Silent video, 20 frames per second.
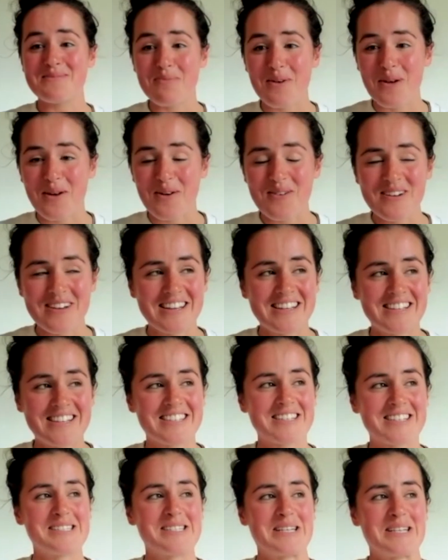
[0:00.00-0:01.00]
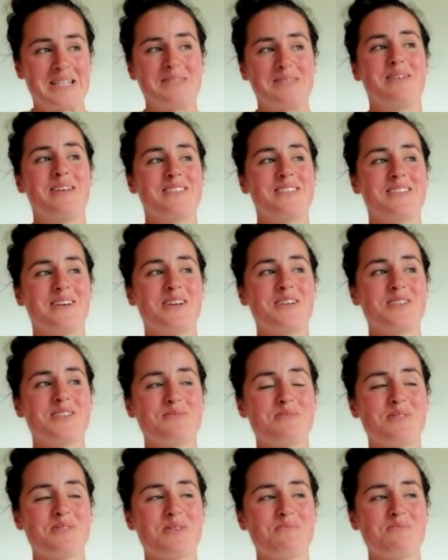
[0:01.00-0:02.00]
boat is a 6 meter
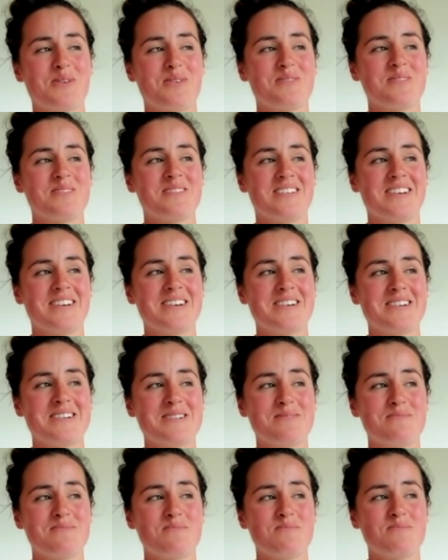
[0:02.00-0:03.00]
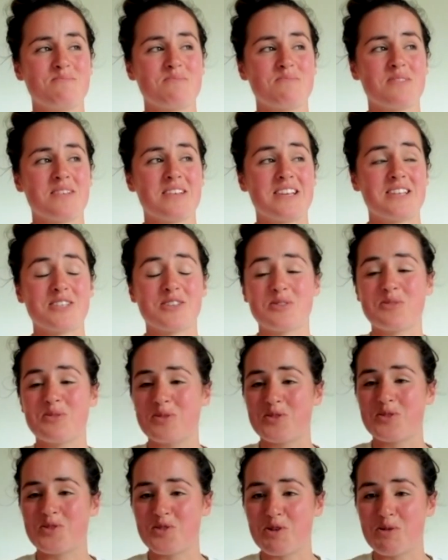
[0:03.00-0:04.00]
ocean rowing boat. It's
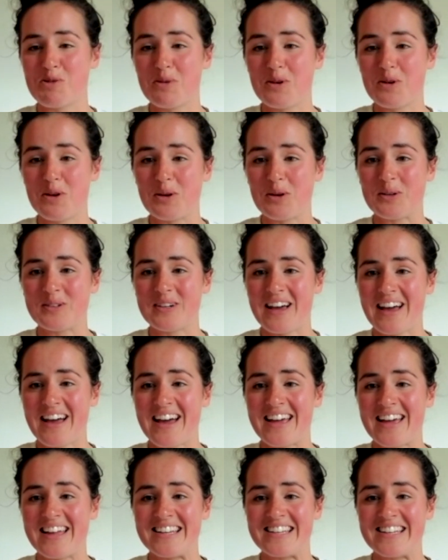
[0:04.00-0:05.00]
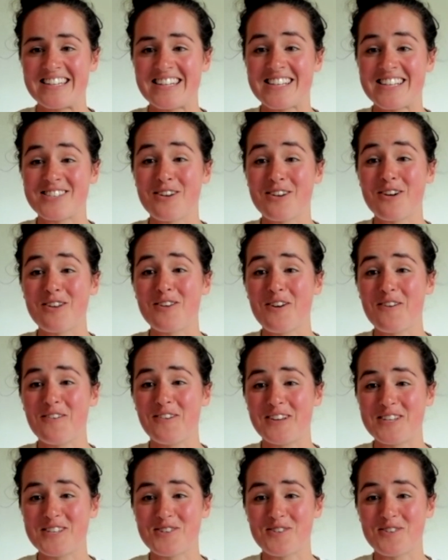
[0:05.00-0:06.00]
called True Blue, and it's got a lot of
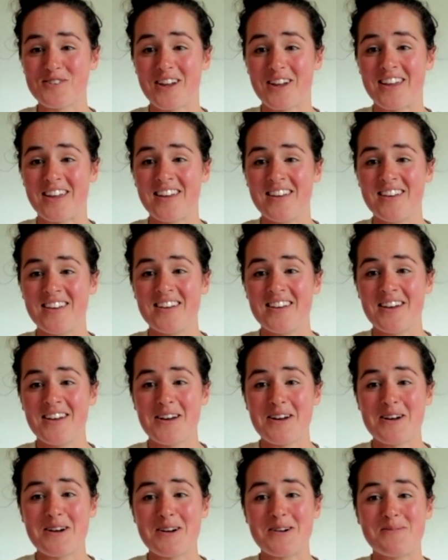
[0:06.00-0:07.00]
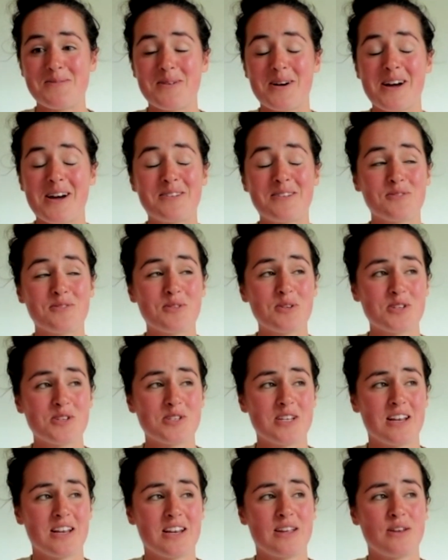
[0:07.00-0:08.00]
history.
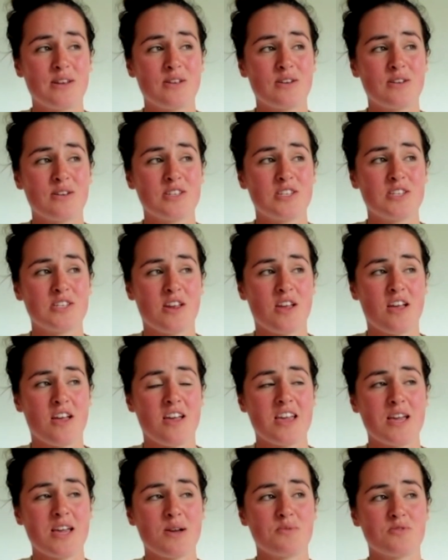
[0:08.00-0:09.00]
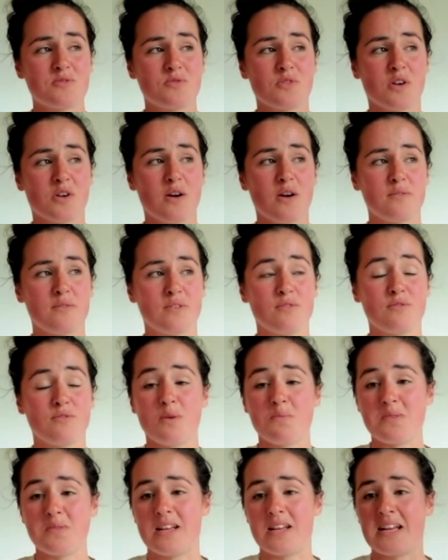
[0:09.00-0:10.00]
Unfortunately, last year it was recovered
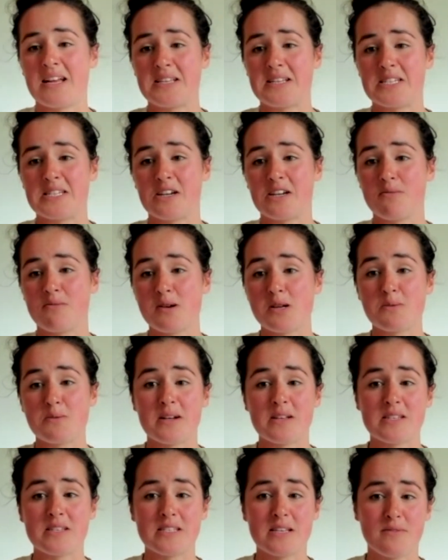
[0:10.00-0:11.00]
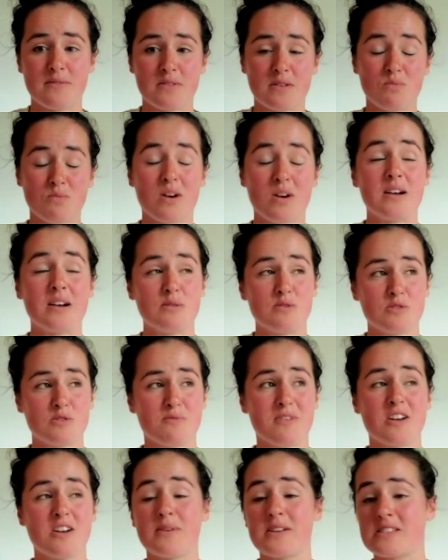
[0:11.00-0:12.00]
from the Atlantic around about it was
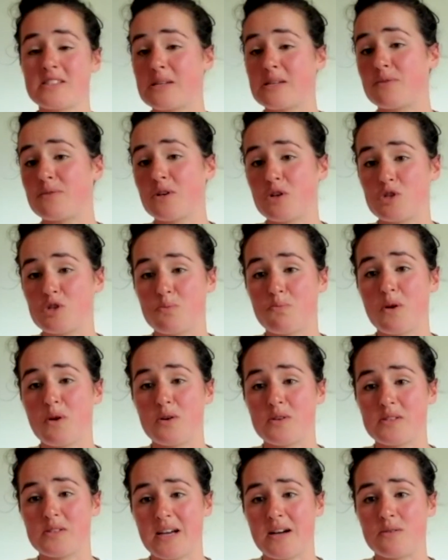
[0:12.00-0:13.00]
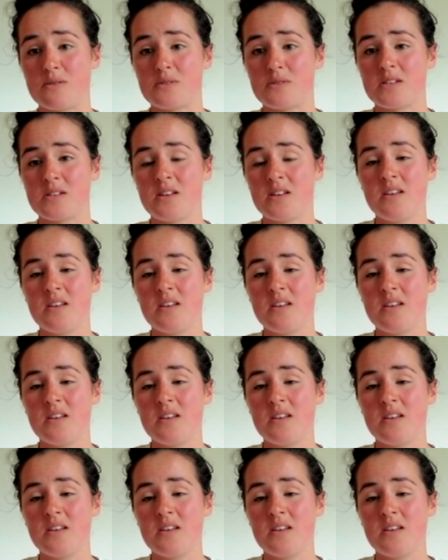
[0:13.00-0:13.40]
around about 700 miles out.